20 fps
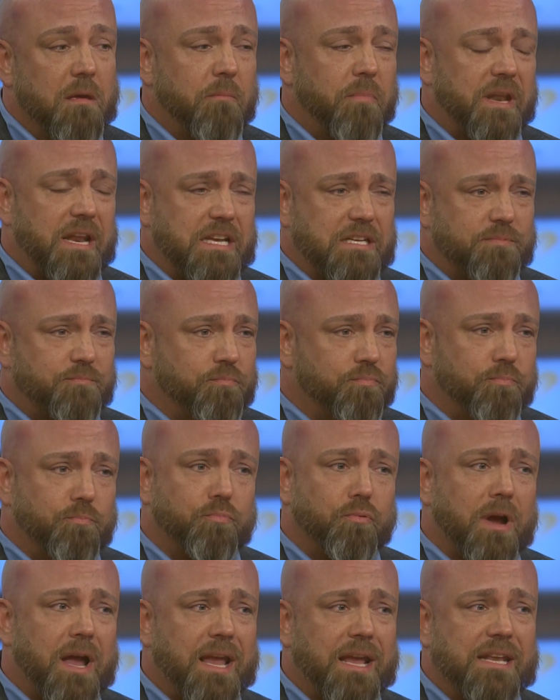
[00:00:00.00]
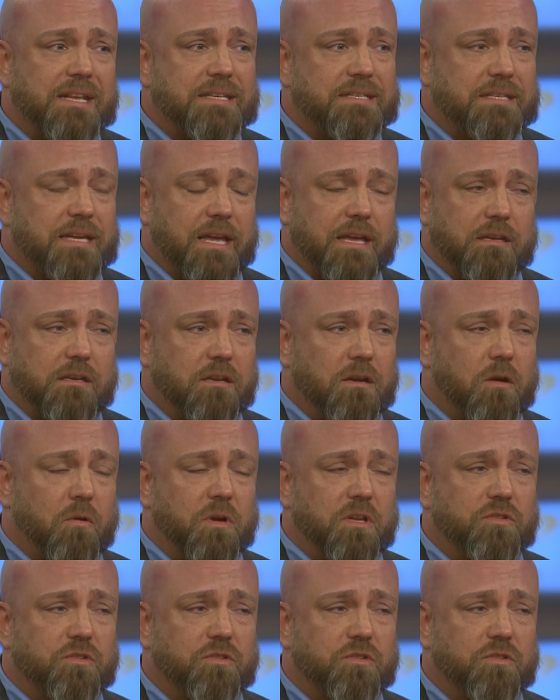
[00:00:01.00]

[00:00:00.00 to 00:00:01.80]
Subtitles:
But as Brian said, you know,